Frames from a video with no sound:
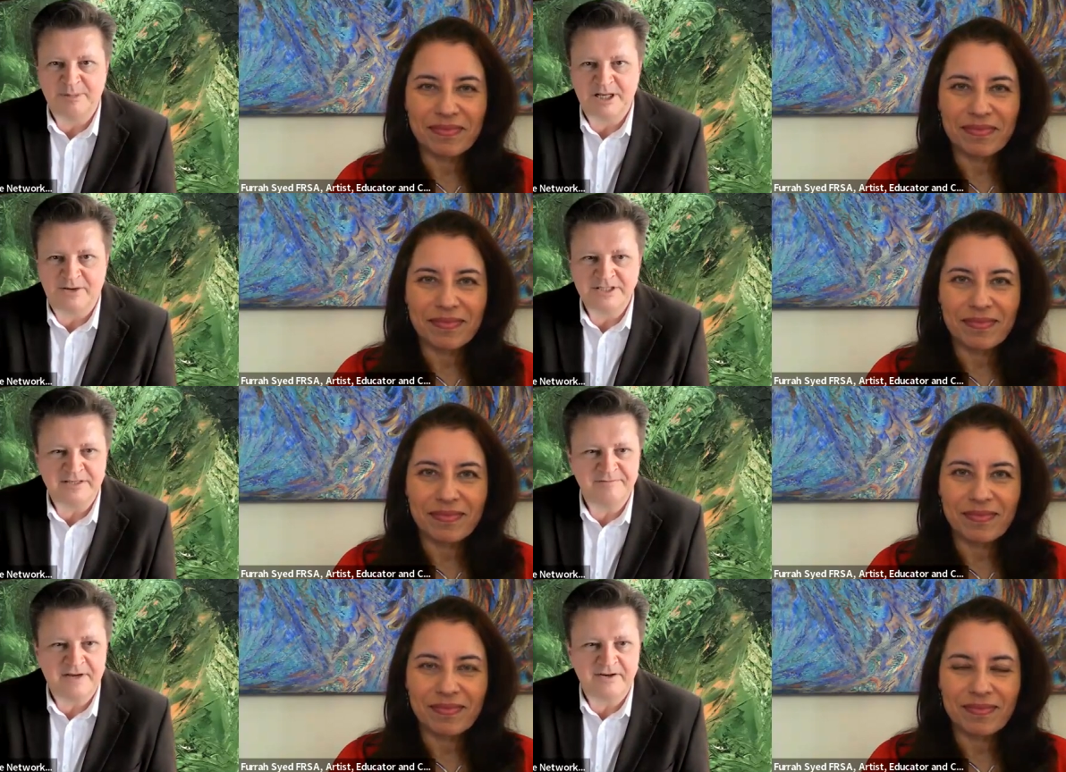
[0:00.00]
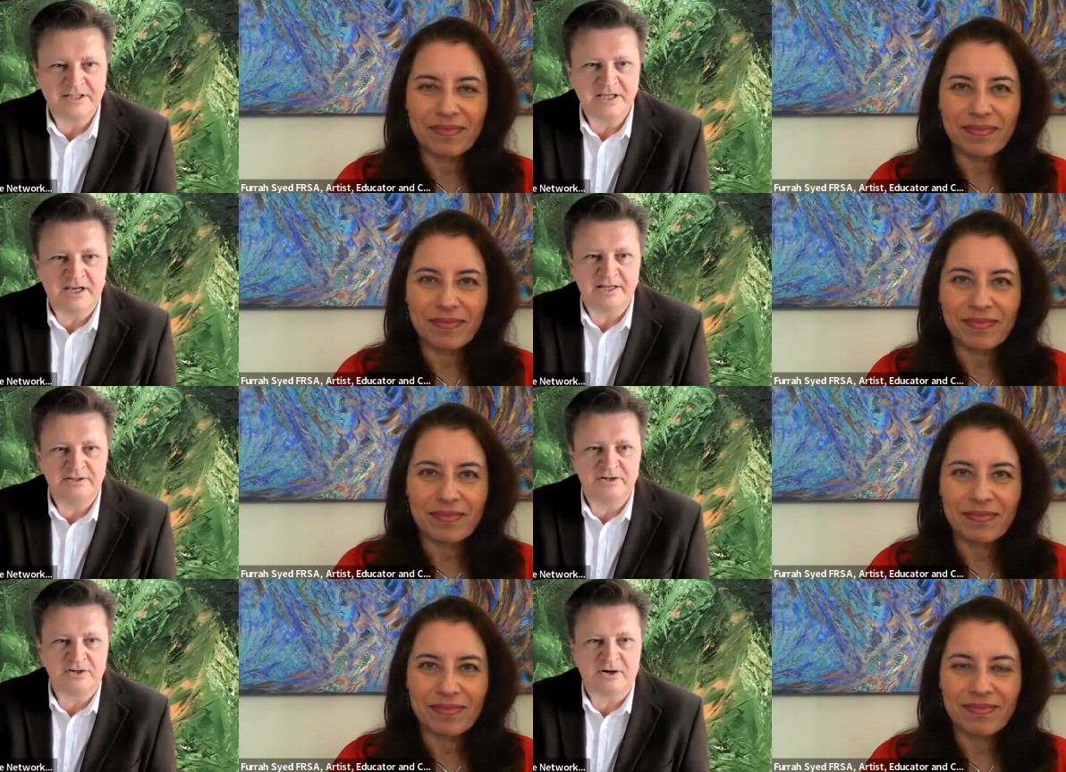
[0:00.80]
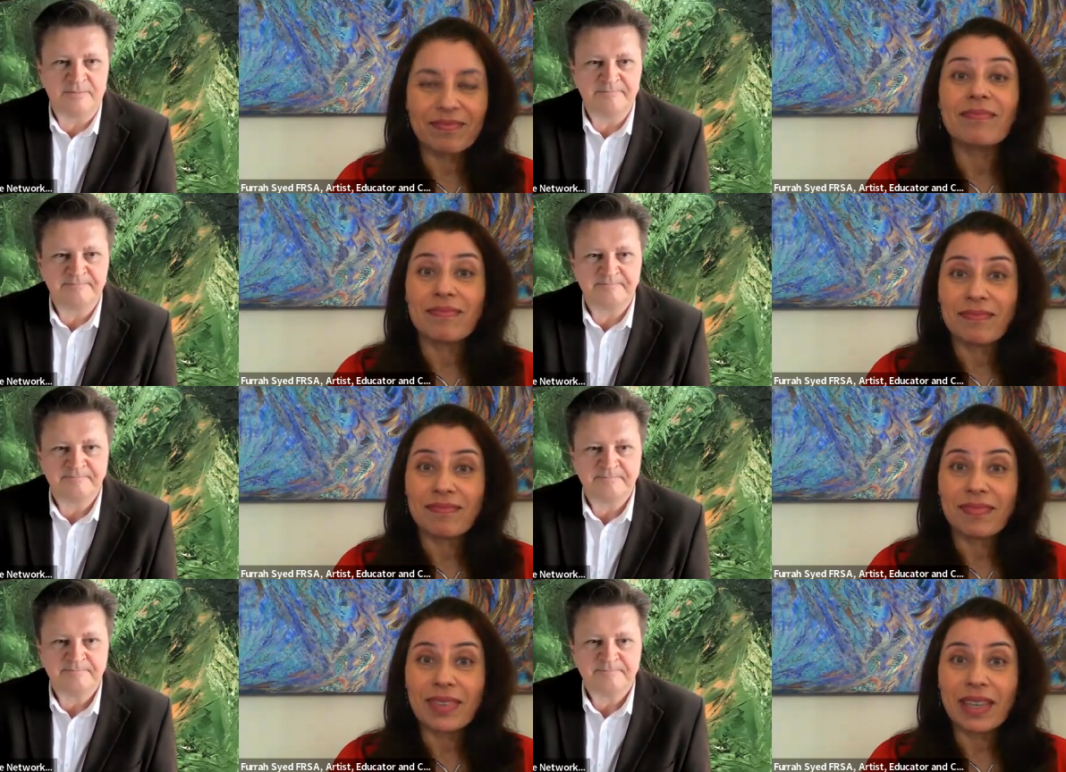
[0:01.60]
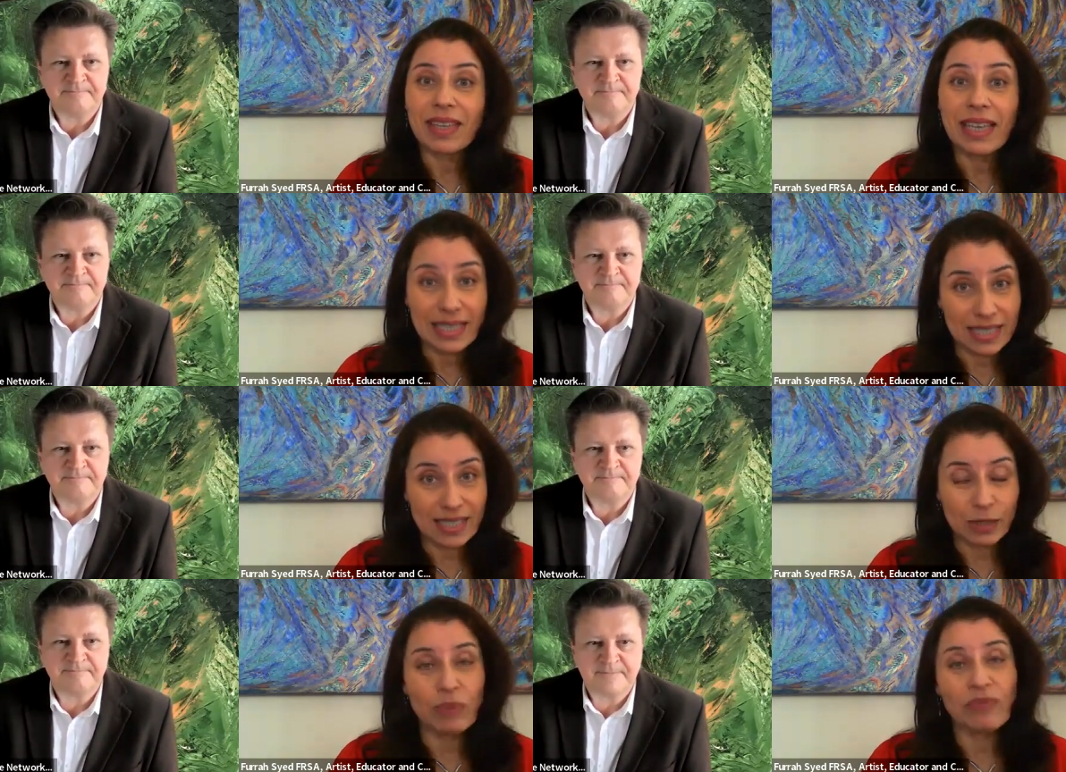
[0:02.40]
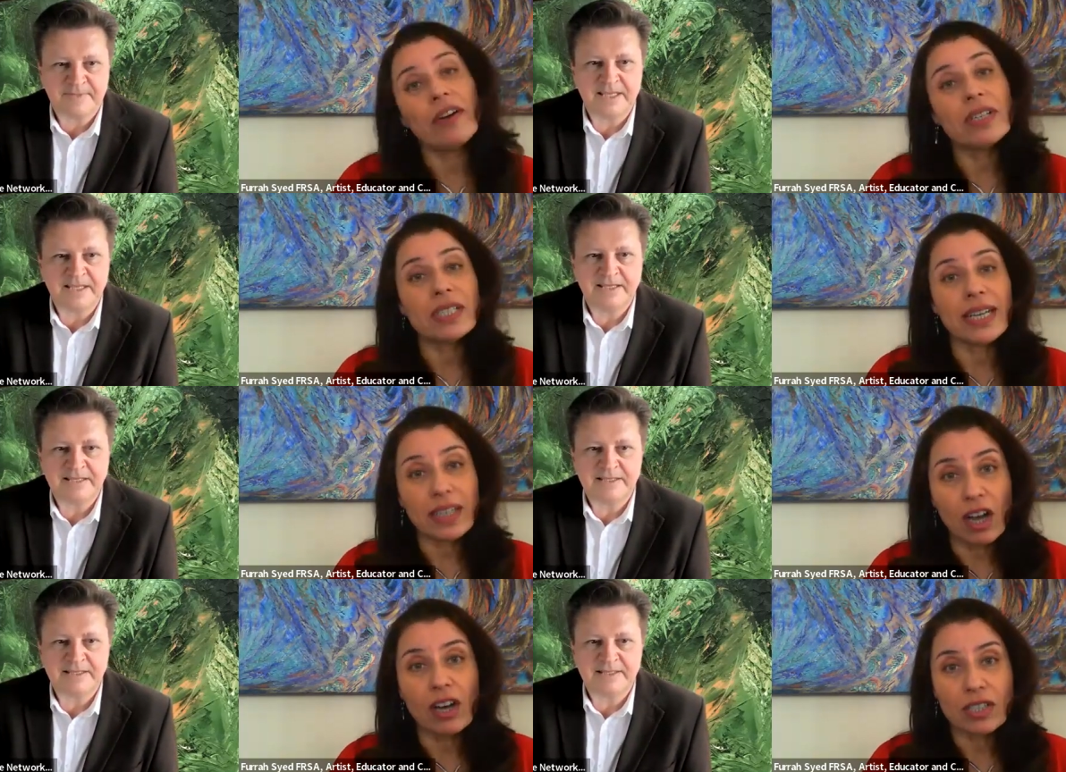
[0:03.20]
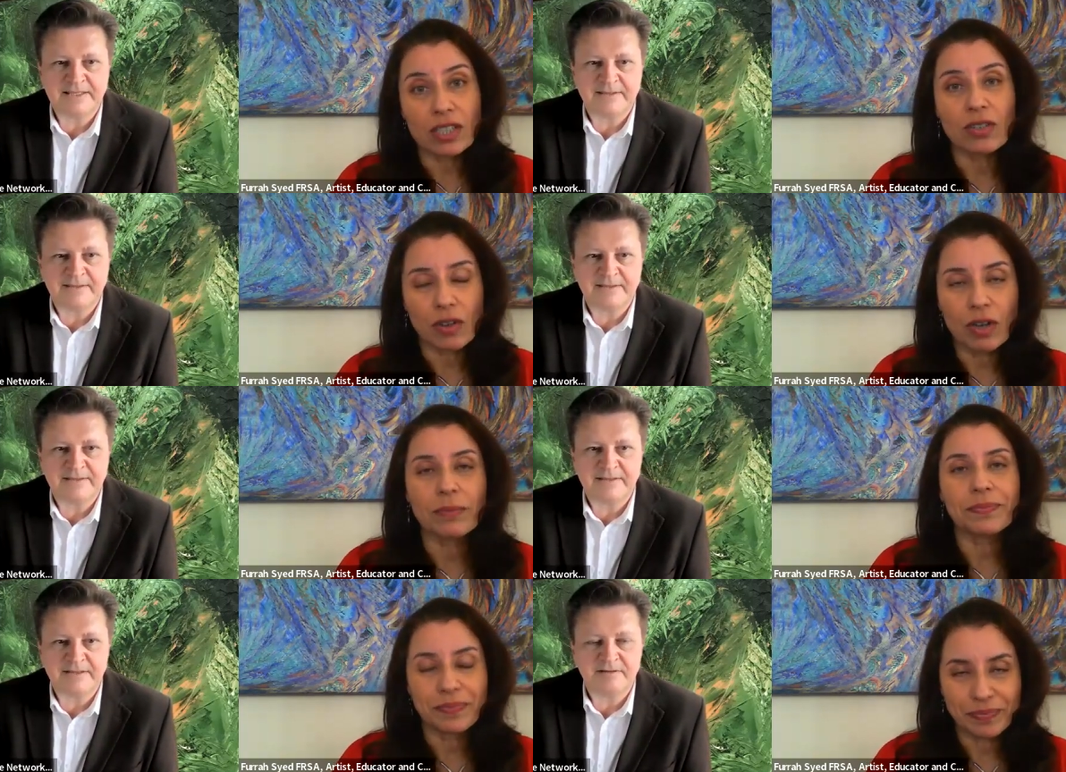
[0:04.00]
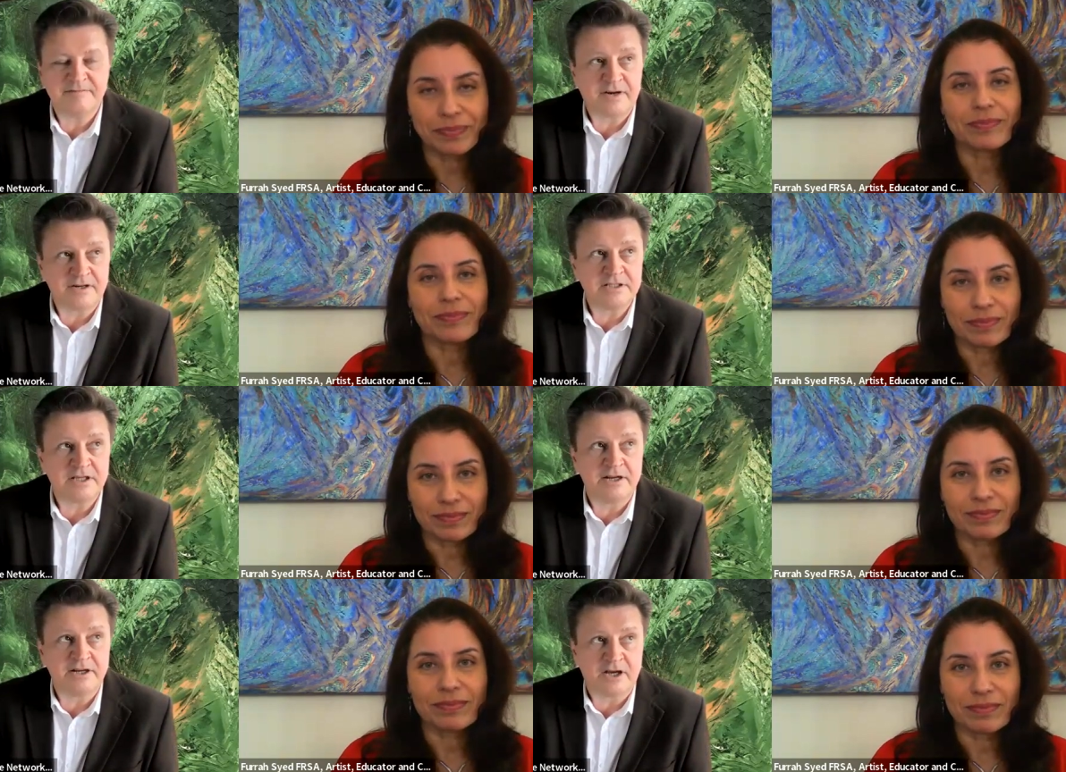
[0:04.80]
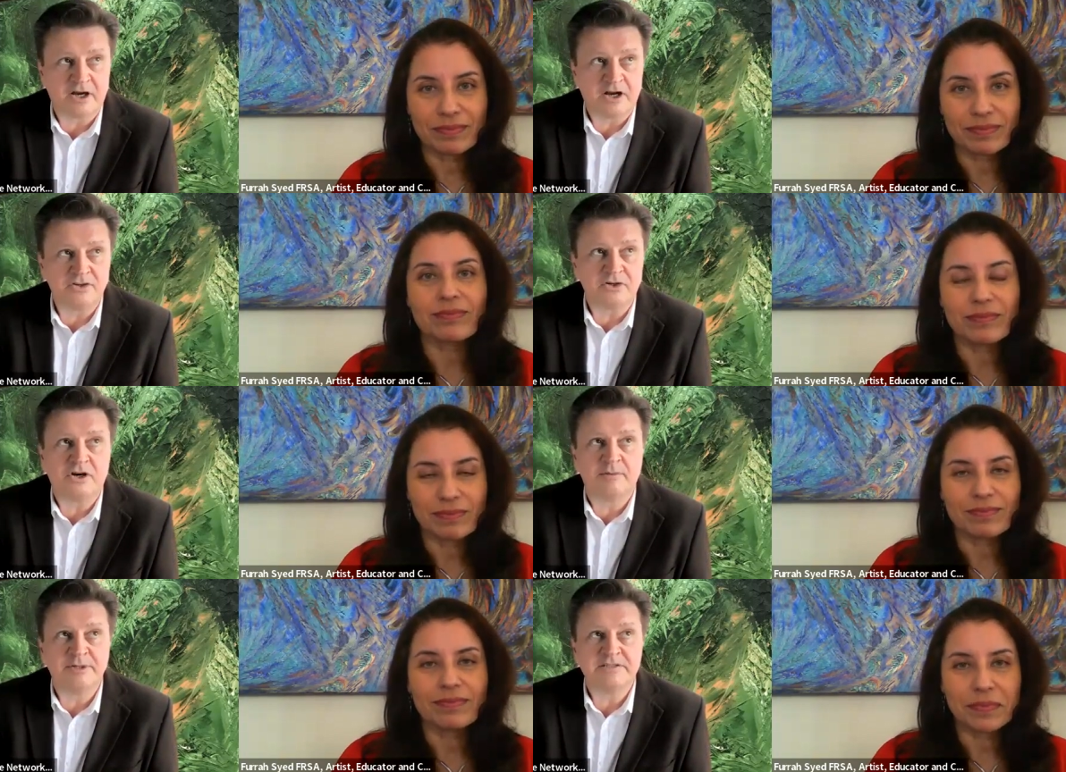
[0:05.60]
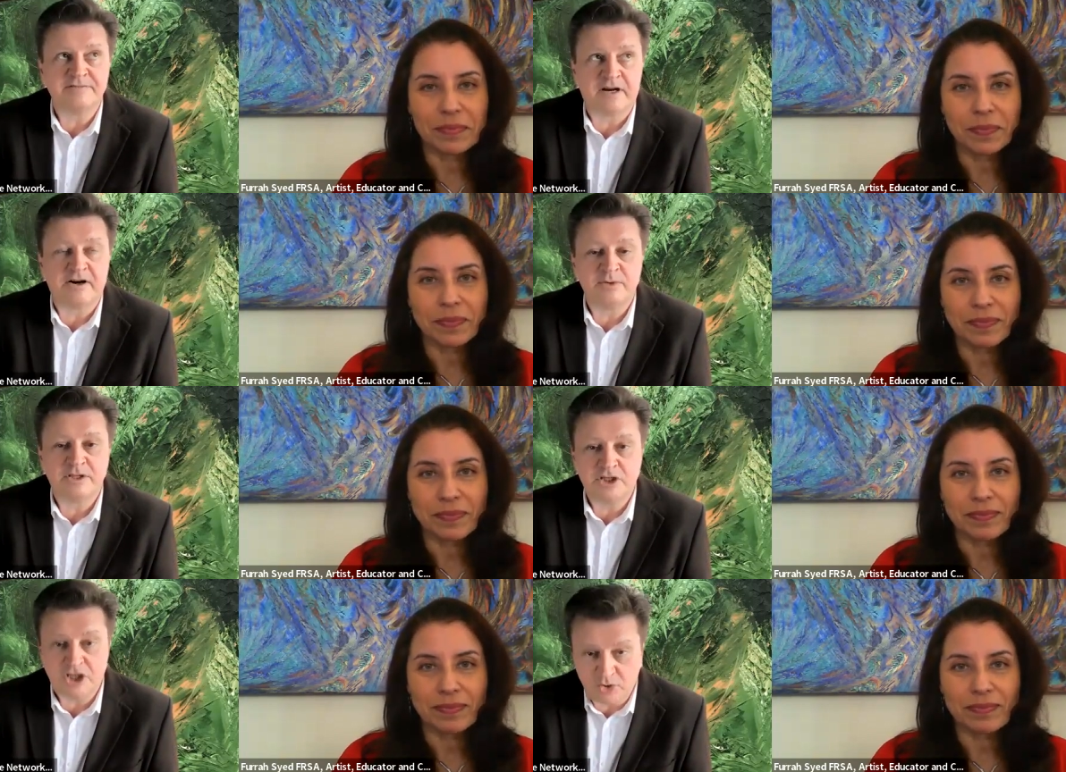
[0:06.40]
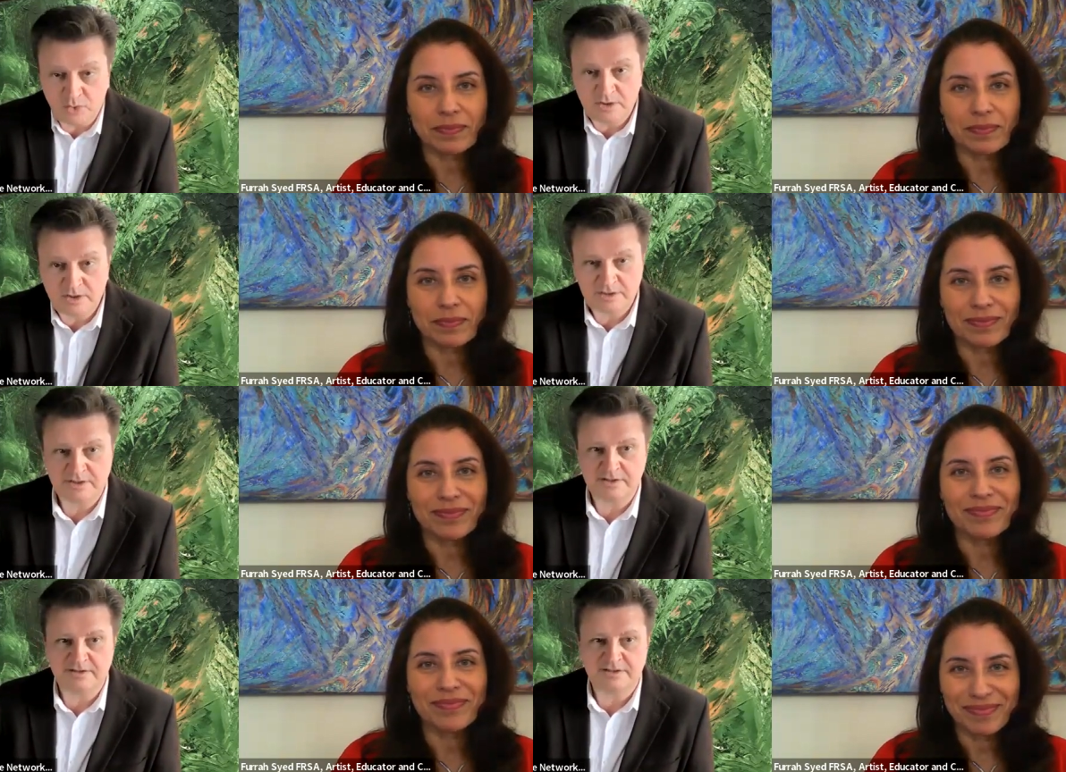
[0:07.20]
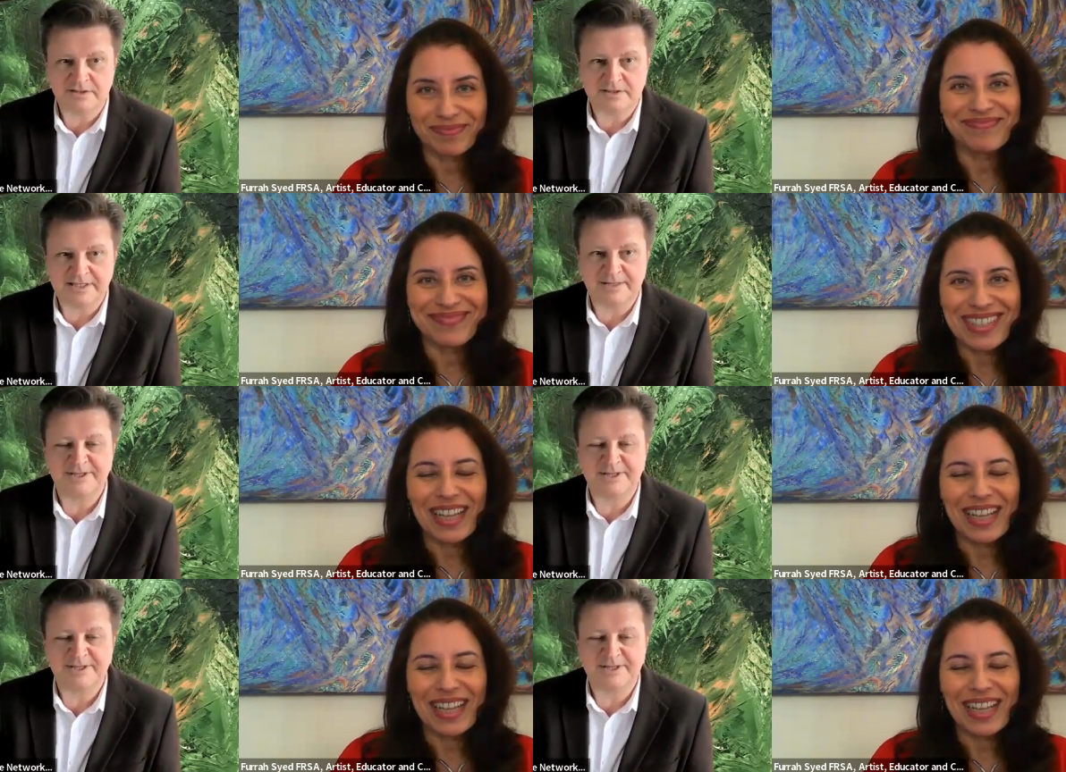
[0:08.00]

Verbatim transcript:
Speaker 1: Below. Is it farrahsyed.com?
Speaker 2: Yes, or farrahsyedart.com.
Speaker 1: farrahsyedart.com, and it's Farrah with a U.
Speaker 2: Mm-hmm.
Speaker 1: There